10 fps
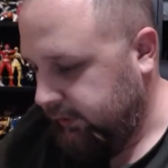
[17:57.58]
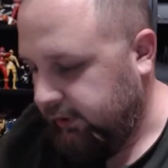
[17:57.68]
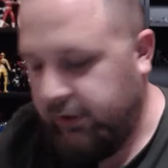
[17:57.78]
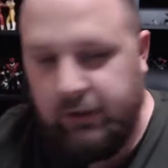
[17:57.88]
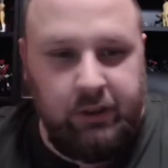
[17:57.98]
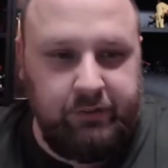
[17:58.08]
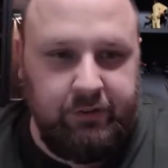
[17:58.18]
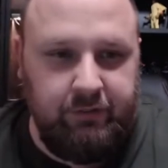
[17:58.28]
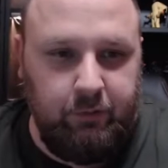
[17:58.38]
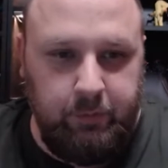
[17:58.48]
Already lost
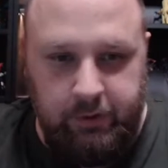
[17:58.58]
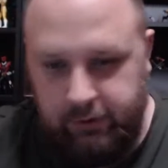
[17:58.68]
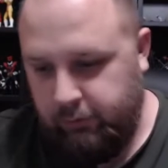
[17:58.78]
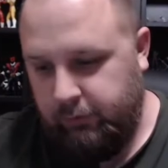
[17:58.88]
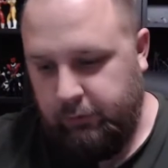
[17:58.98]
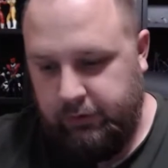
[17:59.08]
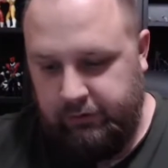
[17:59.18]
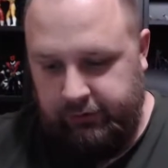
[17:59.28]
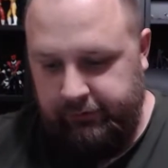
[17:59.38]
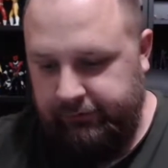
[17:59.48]
everybody who was
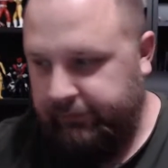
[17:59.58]
watching.